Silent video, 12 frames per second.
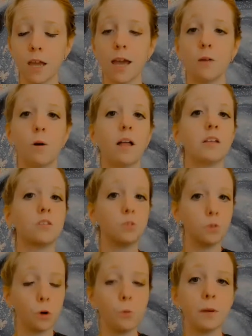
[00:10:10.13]
And while it's
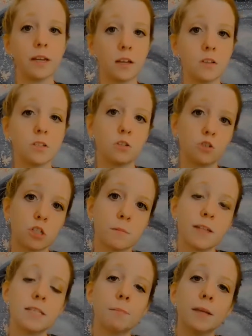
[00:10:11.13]
nobody else's
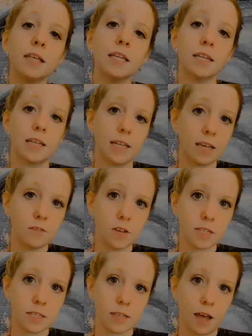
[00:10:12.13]
responsibility to give
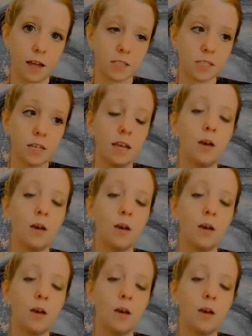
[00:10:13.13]
us that,